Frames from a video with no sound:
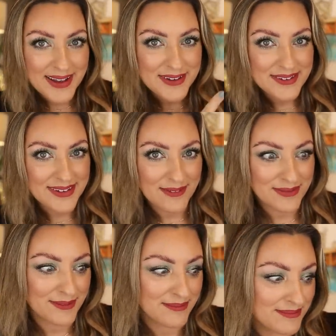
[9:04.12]
I just
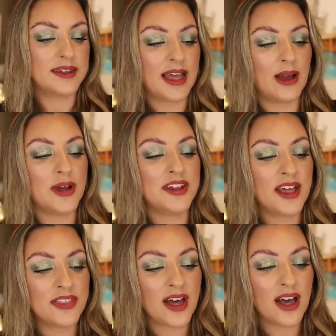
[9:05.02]
love them. Now,
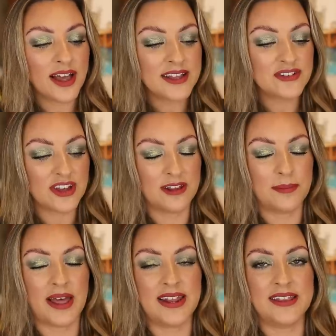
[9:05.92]
another eyeshadow
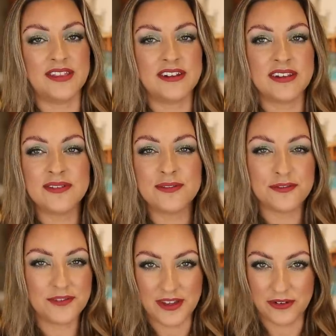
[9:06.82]
palette that doesn't
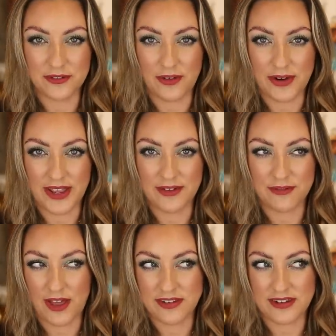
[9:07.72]
feel very
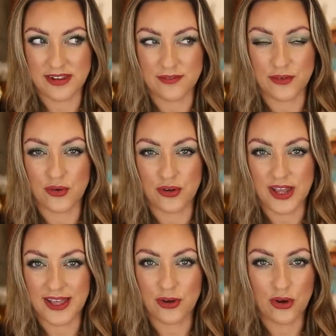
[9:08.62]
festive or
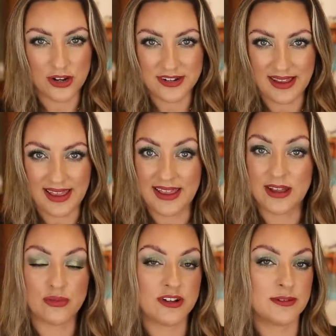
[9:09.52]
like holiday
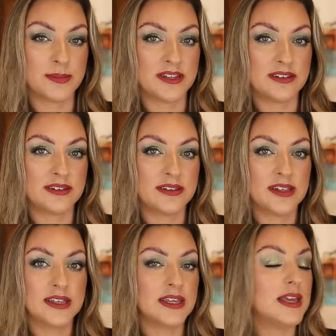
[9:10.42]
Christmas
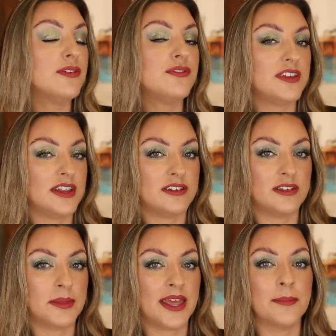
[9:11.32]
gifty
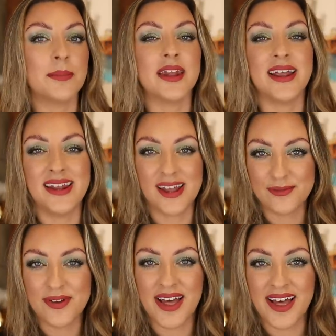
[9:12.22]
to me, but I
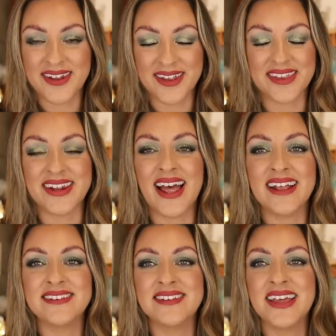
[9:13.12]
love her
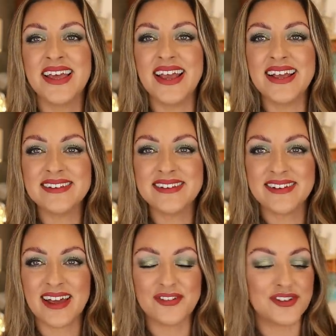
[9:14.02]
nonetheless. It's
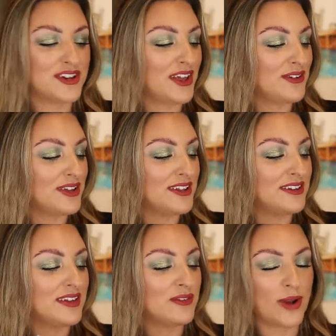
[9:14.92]
Natasha
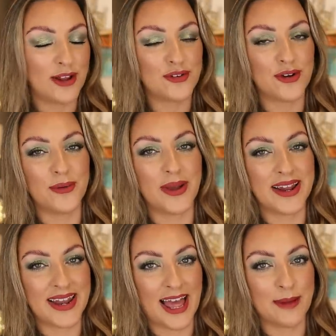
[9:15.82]
Denona's Retro
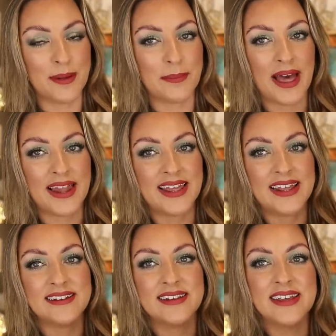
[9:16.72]
Glam
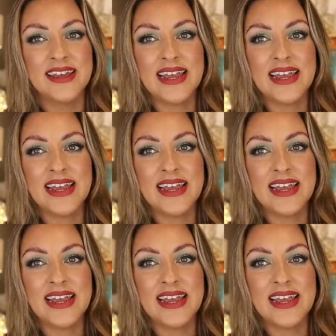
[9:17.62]
palette.